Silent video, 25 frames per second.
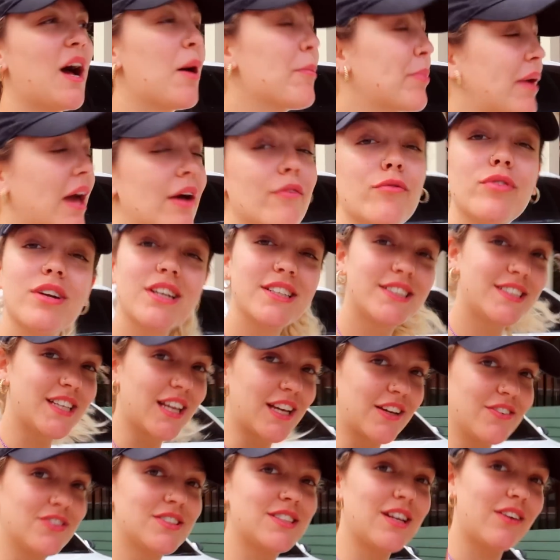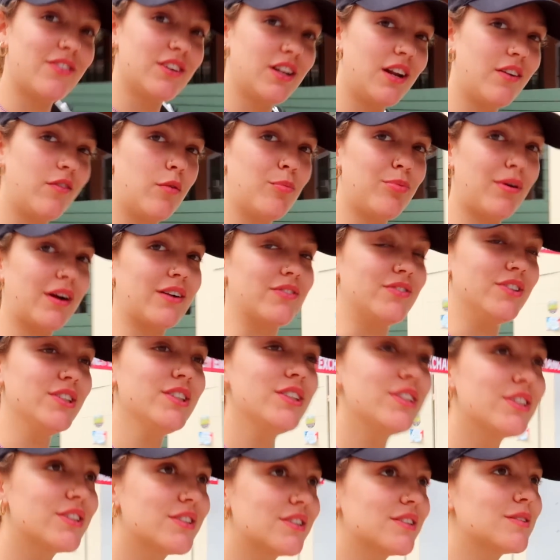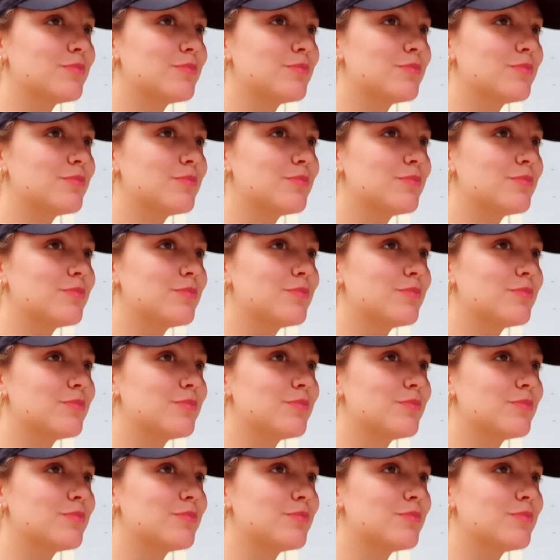I'm getting really sick of 7-Eleven breakfast,